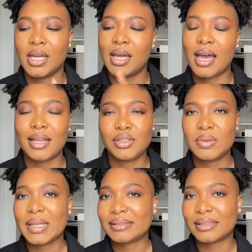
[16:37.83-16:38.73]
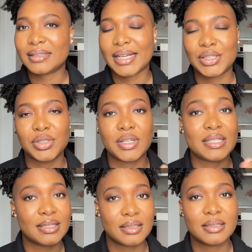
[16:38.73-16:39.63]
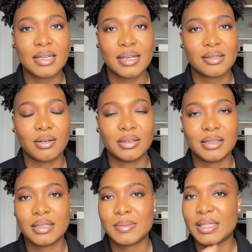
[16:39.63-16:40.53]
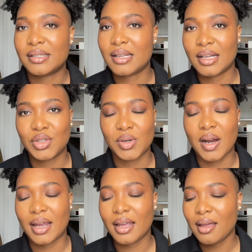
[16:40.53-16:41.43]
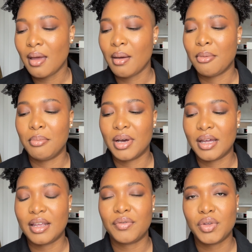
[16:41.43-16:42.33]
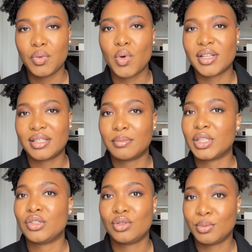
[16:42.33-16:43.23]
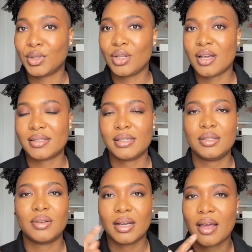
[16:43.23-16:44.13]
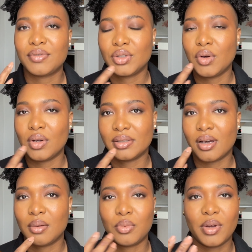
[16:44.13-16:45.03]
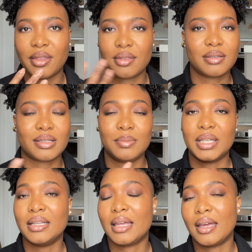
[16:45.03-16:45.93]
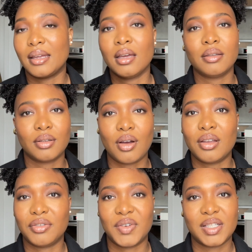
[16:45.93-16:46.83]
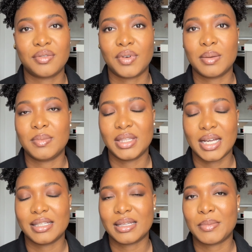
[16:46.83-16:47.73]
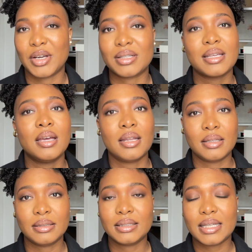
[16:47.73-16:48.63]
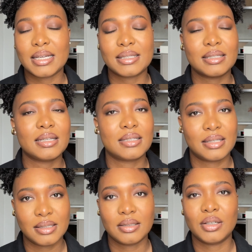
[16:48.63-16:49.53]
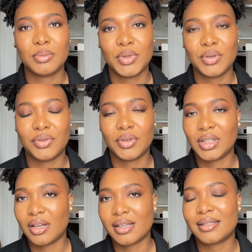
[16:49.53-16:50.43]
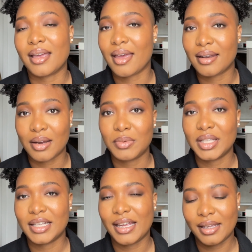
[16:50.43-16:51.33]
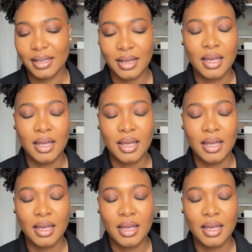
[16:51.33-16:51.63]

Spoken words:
I do like the texture. It's still nice on the lips. It's not drying, but if you want something super glossy, you're gonna have to go on top with something like the Color Fix from Danessa Myricks. Nonetheless, it's still a beautiful gloss and I really like it.